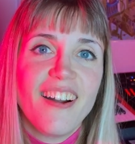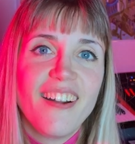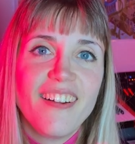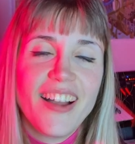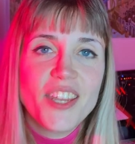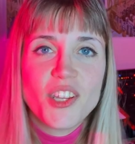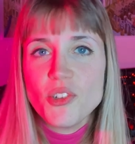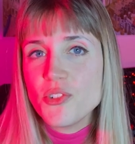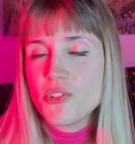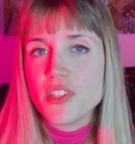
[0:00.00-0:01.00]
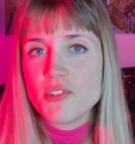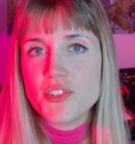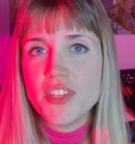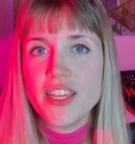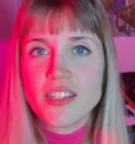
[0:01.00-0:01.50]
Uh, and I used all
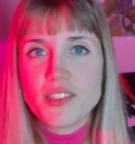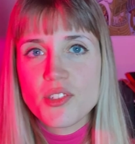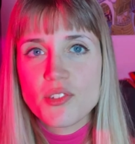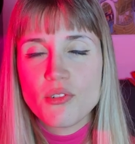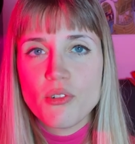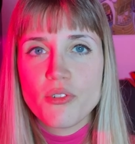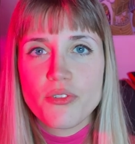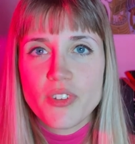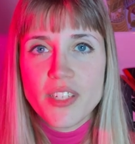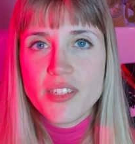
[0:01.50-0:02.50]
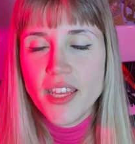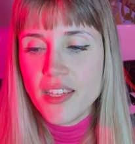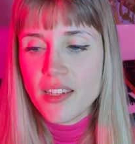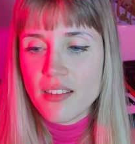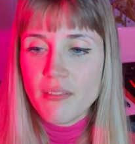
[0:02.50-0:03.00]
those things to sort of
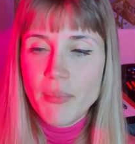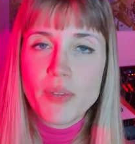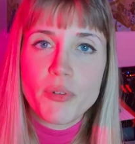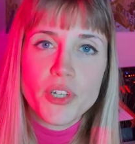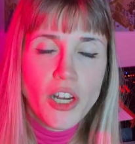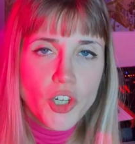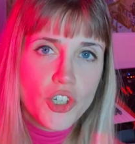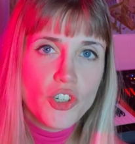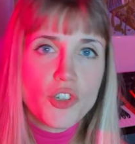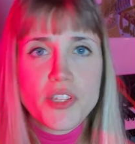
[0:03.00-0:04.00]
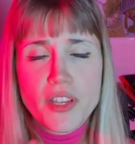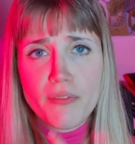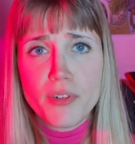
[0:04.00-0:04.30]
take my productions, which are,